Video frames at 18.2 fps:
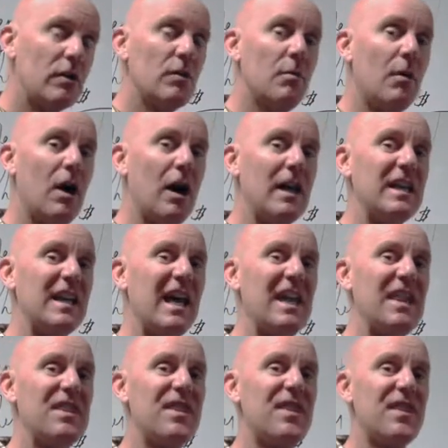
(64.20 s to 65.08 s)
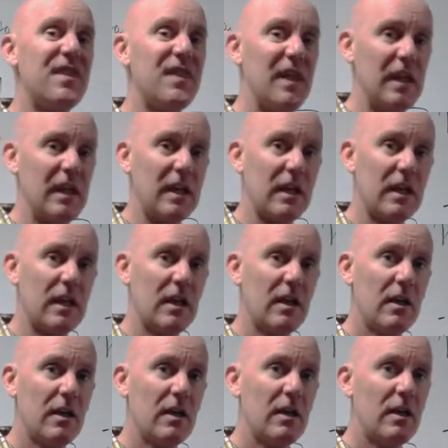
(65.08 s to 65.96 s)
your mind and think.
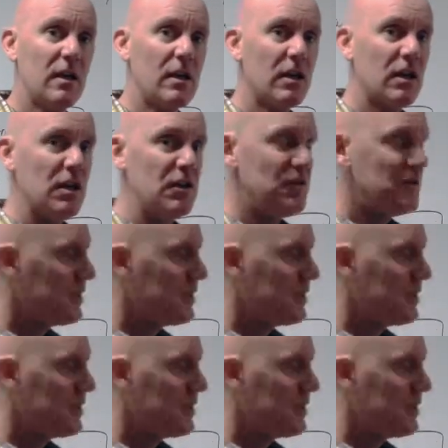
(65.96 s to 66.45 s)
Can you